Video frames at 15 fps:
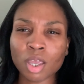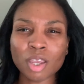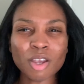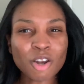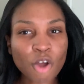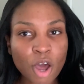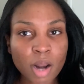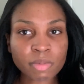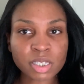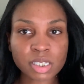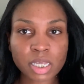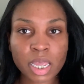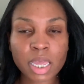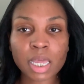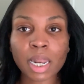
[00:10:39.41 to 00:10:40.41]
You know what I'm
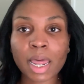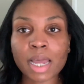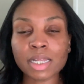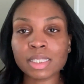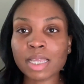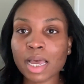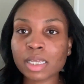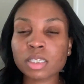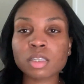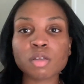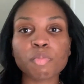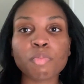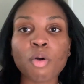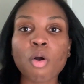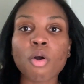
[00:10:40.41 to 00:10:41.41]
saying? Like, that's the
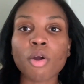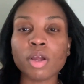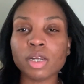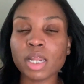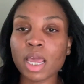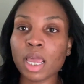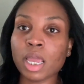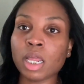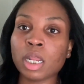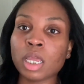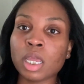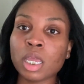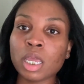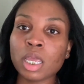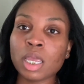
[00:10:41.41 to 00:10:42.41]
part that
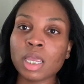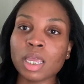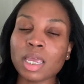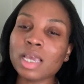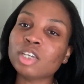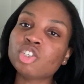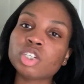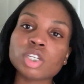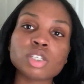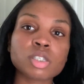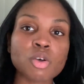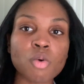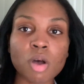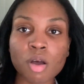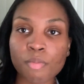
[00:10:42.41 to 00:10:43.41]
it's just
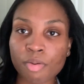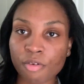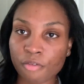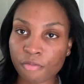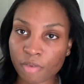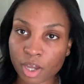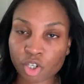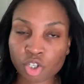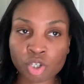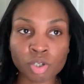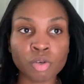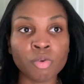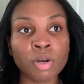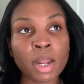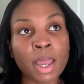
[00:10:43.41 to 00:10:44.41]
so
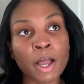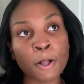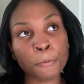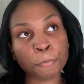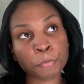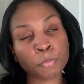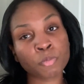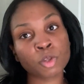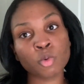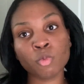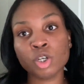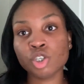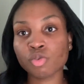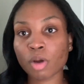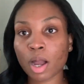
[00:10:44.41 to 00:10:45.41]
unprofessional. Now,
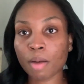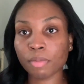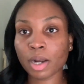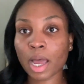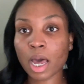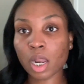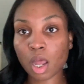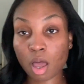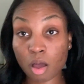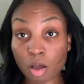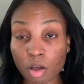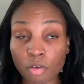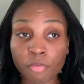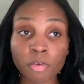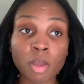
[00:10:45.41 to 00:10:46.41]
we drop Nylah
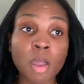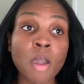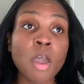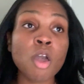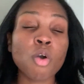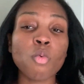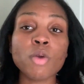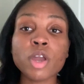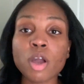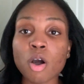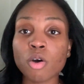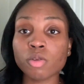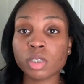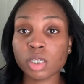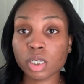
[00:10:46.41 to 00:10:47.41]
off. We
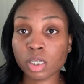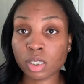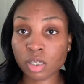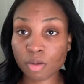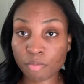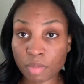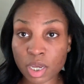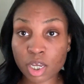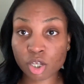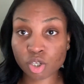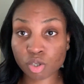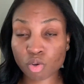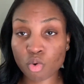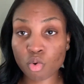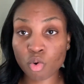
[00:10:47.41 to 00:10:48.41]
go to Tamia
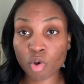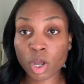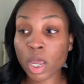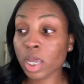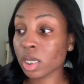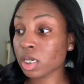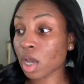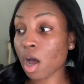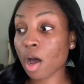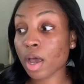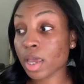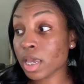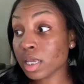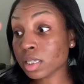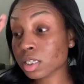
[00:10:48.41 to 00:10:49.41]
school.
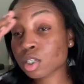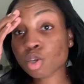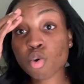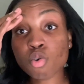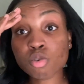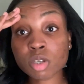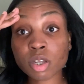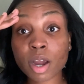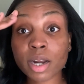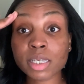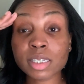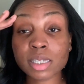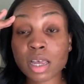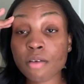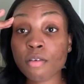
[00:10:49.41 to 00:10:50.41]
Y'all, it school started
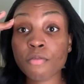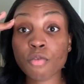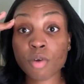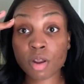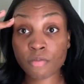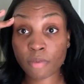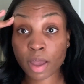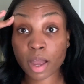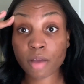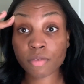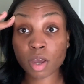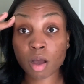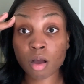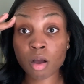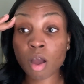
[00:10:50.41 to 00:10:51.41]
7.45,
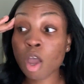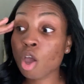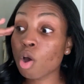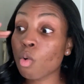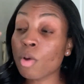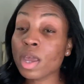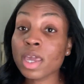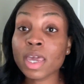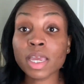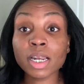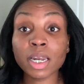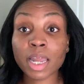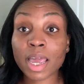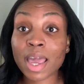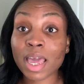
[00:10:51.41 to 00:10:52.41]
y'all. We
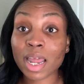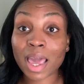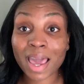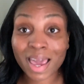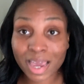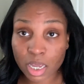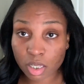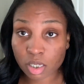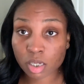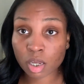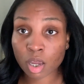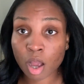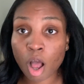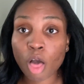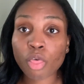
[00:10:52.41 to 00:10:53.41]
getting there at
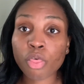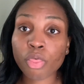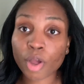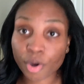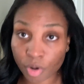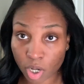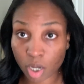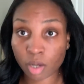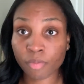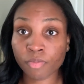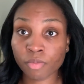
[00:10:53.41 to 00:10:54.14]
8.30